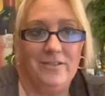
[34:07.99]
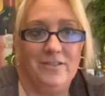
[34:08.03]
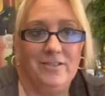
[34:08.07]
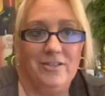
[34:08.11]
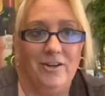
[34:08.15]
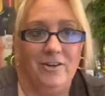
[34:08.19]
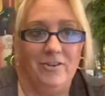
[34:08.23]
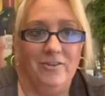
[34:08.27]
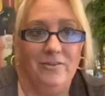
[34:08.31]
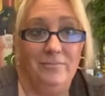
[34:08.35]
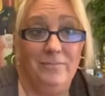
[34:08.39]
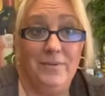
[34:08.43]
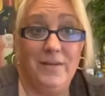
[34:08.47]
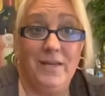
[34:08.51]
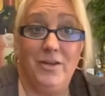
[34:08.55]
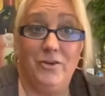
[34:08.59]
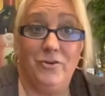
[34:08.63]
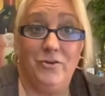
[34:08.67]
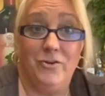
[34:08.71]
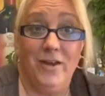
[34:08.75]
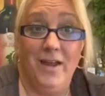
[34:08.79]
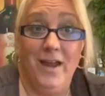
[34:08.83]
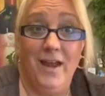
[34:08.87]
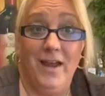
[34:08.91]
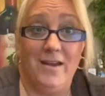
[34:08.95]
So be
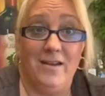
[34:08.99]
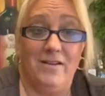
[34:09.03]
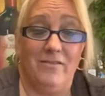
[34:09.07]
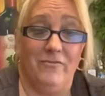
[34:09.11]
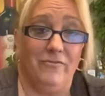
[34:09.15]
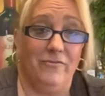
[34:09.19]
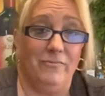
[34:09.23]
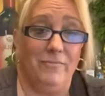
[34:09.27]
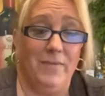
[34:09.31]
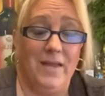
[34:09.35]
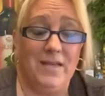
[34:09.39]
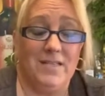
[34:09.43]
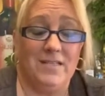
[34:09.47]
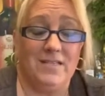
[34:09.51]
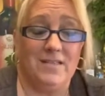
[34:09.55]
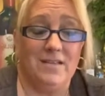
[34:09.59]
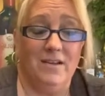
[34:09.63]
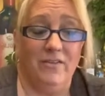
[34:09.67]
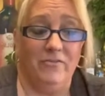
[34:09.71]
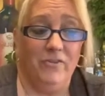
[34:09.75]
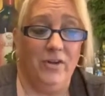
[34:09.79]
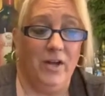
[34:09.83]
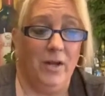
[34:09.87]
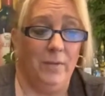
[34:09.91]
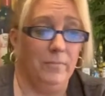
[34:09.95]
creative, make
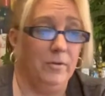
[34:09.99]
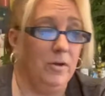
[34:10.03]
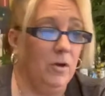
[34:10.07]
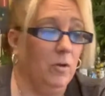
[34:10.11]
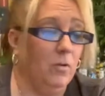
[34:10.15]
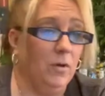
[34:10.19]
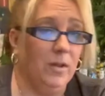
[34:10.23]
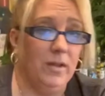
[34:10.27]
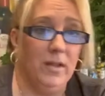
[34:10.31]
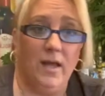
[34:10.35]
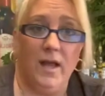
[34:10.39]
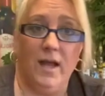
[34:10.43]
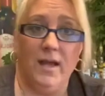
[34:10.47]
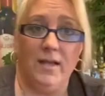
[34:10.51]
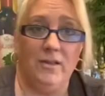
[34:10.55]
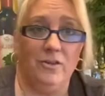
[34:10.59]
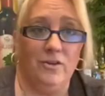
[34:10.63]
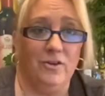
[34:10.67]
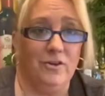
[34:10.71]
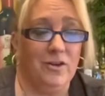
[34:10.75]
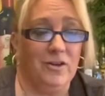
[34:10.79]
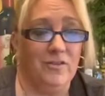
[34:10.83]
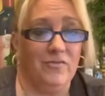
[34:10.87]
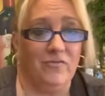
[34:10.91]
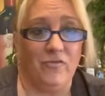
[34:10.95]
stuff up, go online,
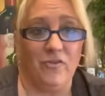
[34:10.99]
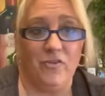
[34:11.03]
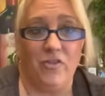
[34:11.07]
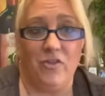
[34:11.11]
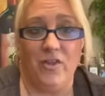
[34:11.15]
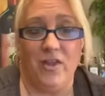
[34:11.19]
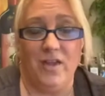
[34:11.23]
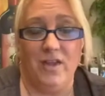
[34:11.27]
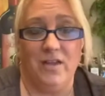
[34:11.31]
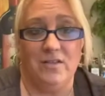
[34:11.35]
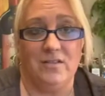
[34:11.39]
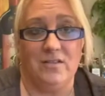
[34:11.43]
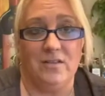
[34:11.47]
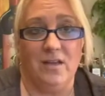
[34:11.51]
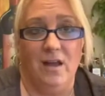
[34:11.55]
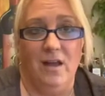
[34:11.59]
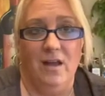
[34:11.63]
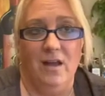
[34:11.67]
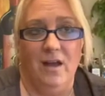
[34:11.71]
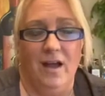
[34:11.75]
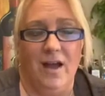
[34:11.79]
look for things.